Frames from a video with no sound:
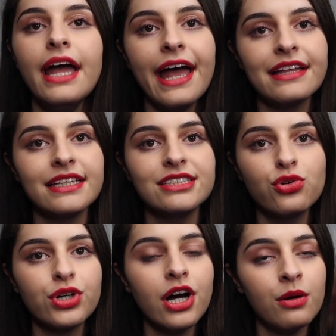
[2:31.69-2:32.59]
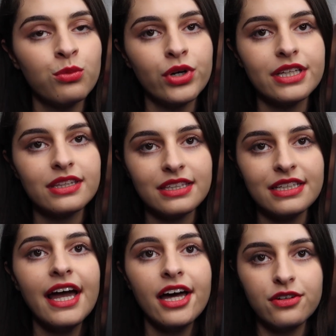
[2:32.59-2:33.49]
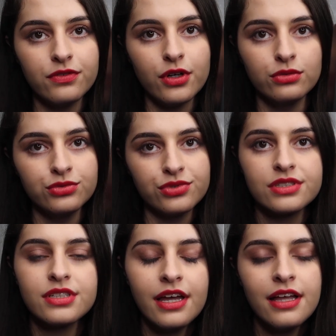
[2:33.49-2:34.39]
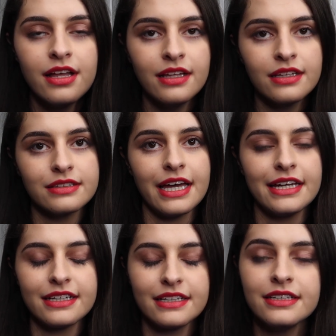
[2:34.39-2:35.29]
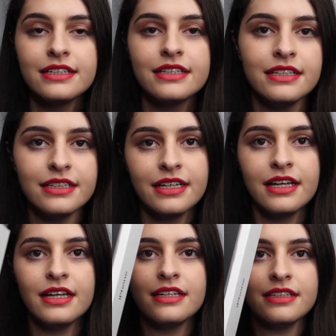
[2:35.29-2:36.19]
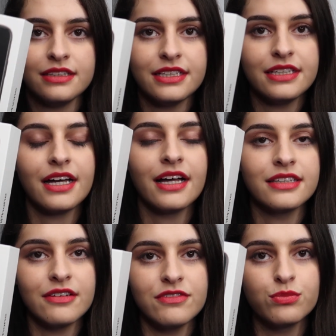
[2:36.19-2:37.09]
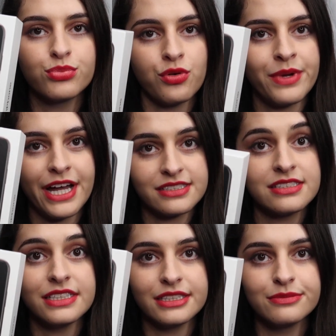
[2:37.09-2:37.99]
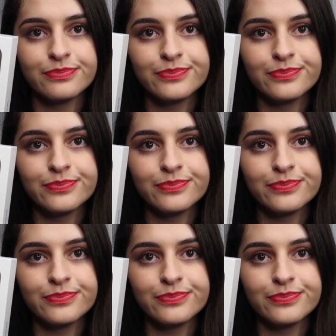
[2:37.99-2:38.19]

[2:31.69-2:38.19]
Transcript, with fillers: and they don't come with the headphones like the eleven Pro Max did.